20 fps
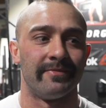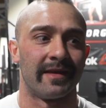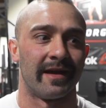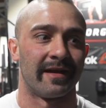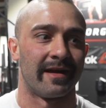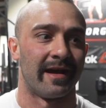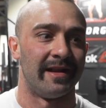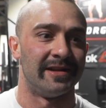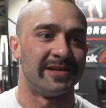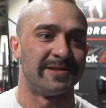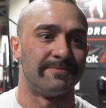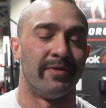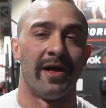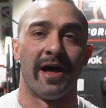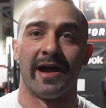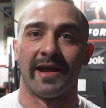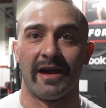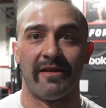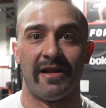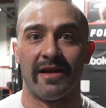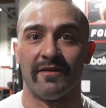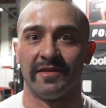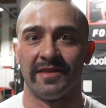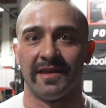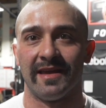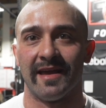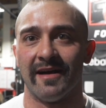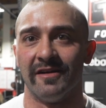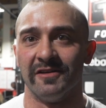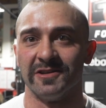I kind of just block out
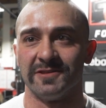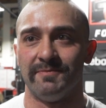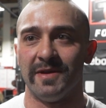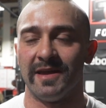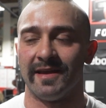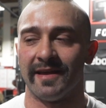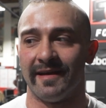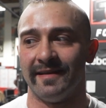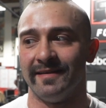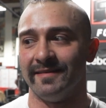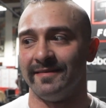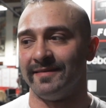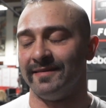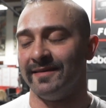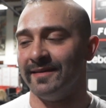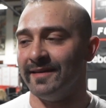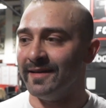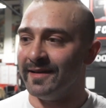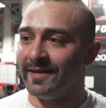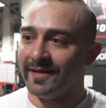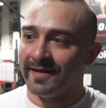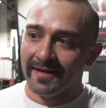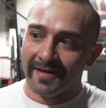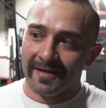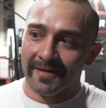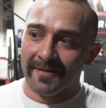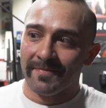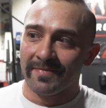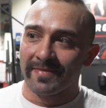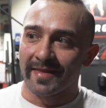everything else, because
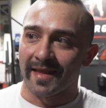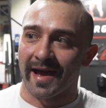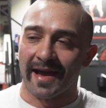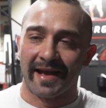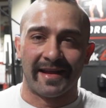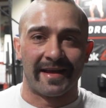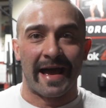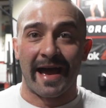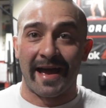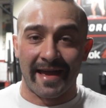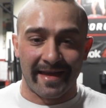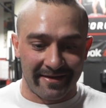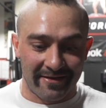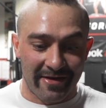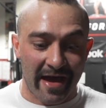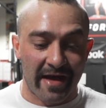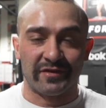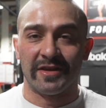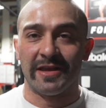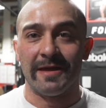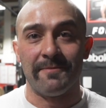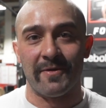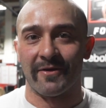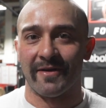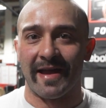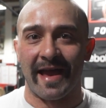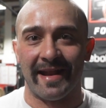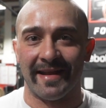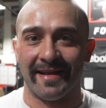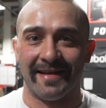you have to keep your
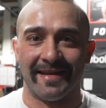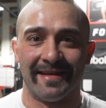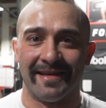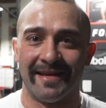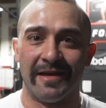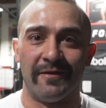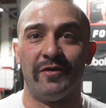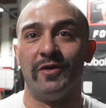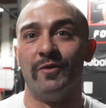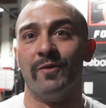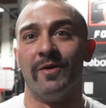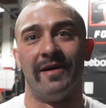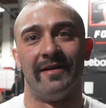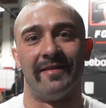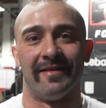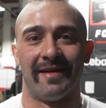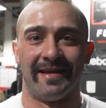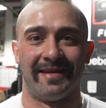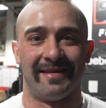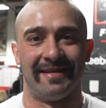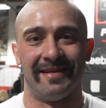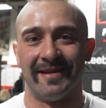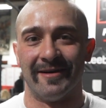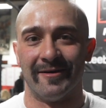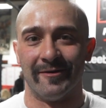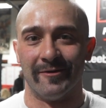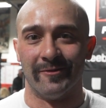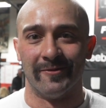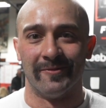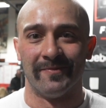head in it if you want, like, you
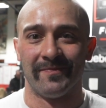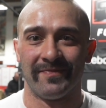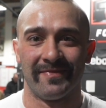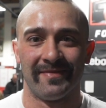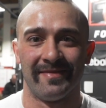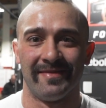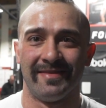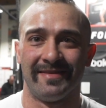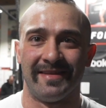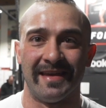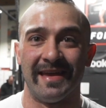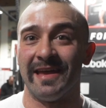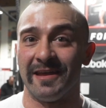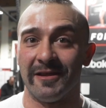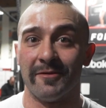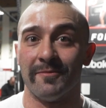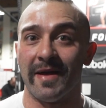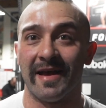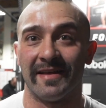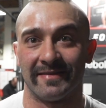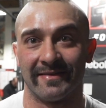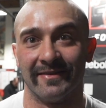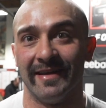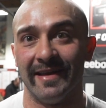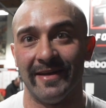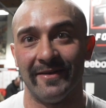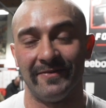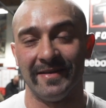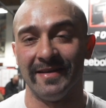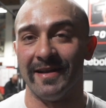know, to hit your best
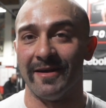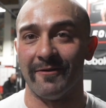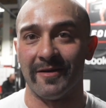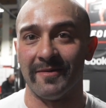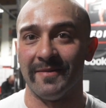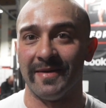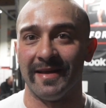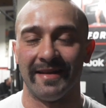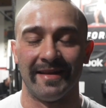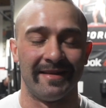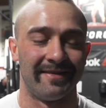lift, you know what I mean?